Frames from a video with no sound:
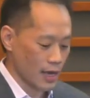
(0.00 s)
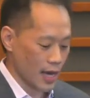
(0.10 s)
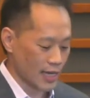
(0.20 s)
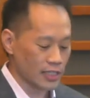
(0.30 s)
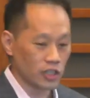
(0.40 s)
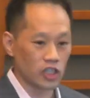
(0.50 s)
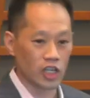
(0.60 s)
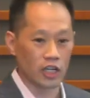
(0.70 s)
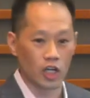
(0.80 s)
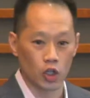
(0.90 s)
I guess I'll just
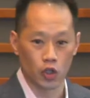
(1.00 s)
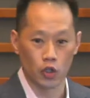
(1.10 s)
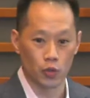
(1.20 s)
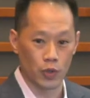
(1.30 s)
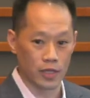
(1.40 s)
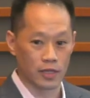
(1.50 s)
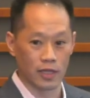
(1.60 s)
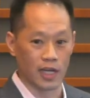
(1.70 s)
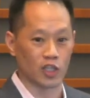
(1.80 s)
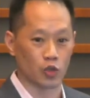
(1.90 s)
conclude with
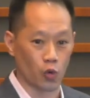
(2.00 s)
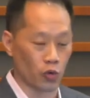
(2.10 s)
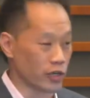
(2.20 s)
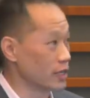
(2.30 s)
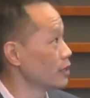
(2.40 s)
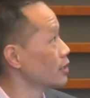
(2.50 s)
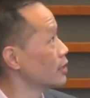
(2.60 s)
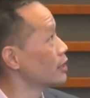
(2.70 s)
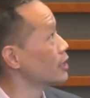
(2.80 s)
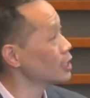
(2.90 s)
a story.
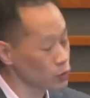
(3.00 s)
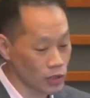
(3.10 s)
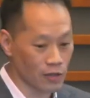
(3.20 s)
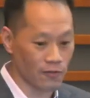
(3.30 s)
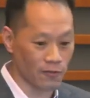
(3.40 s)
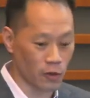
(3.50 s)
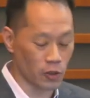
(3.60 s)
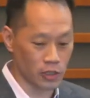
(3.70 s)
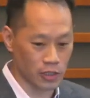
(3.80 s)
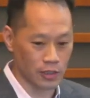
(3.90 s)
This was the
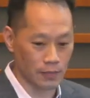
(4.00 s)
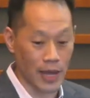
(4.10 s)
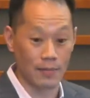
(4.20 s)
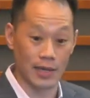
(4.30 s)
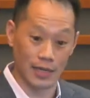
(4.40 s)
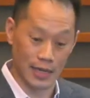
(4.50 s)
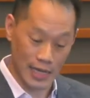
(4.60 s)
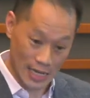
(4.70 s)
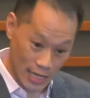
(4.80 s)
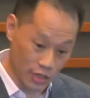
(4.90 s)
first baby
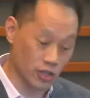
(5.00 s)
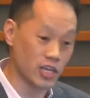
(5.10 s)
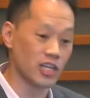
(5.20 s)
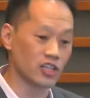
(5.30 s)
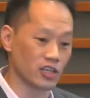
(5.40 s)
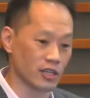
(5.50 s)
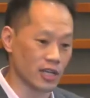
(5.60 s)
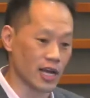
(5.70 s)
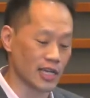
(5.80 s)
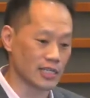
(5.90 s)
in Indonesia that
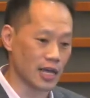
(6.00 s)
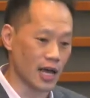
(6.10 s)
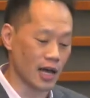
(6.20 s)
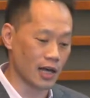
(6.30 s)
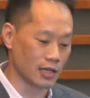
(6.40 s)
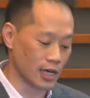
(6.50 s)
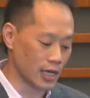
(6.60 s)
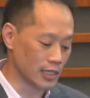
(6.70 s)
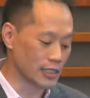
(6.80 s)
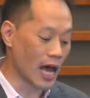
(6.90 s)
I saw
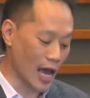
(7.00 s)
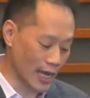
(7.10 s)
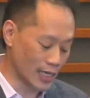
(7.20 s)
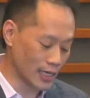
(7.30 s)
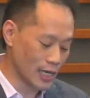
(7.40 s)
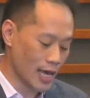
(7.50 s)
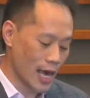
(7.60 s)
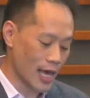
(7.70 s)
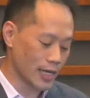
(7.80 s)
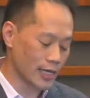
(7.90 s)
die.
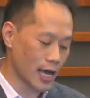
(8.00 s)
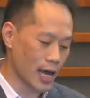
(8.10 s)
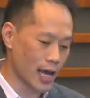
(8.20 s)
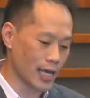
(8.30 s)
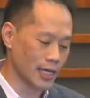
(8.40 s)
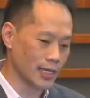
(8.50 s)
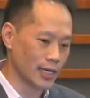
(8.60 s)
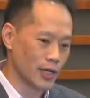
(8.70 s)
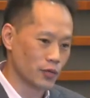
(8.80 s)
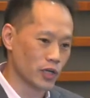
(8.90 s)
And I
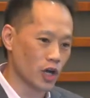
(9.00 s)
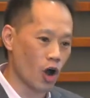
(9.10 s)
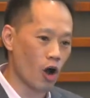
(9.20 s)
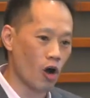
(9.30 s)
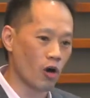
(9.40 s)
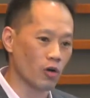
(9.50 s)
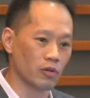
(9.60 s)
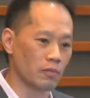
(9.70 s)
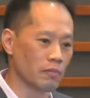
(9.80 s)
recall